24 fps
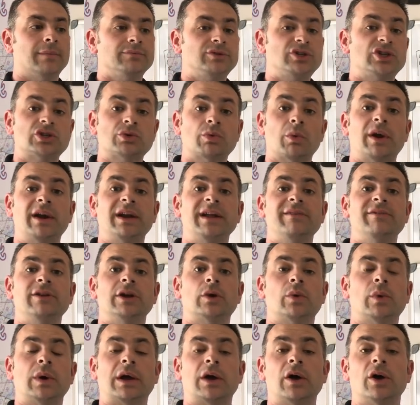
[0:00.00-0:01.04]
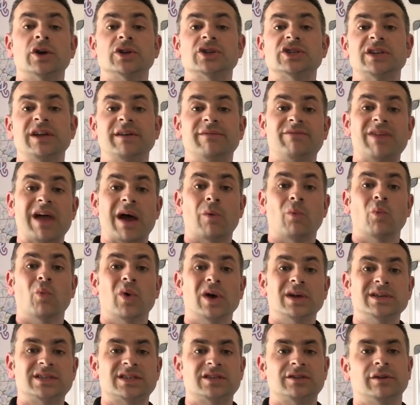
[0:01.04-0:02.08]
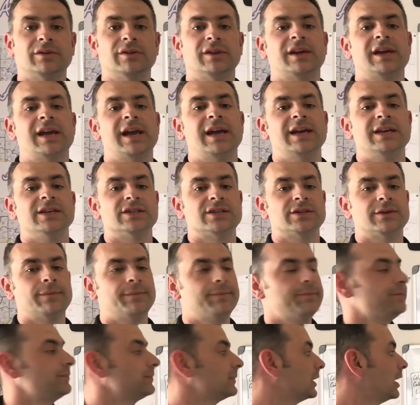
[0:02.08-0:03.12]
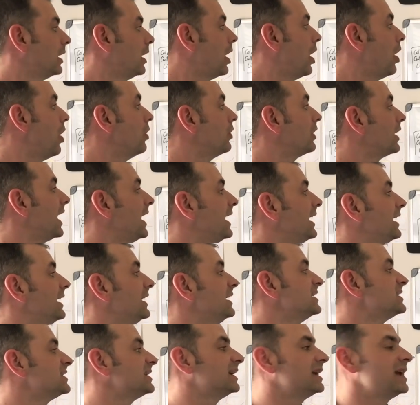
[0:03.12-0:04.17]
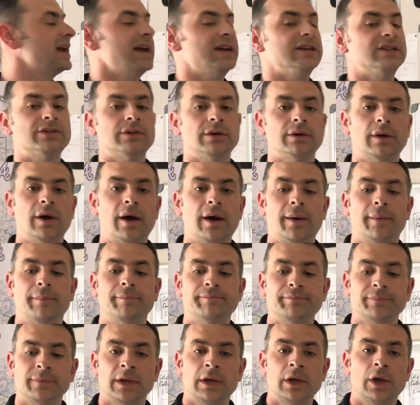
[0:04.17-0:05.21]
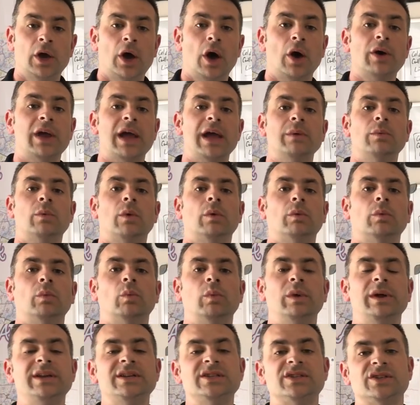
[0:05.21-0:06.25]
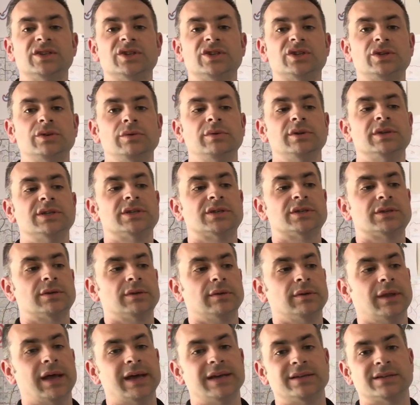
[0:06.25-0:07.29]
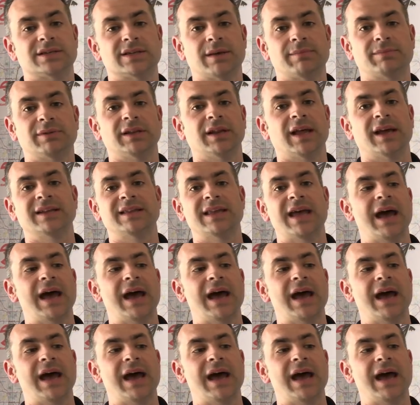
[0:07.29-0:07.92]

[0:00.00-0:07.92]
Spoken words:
Just wanted to give you a quick call, see if that was still the case. Oh, okay, it is the case. Okay, well, when is the soonest something like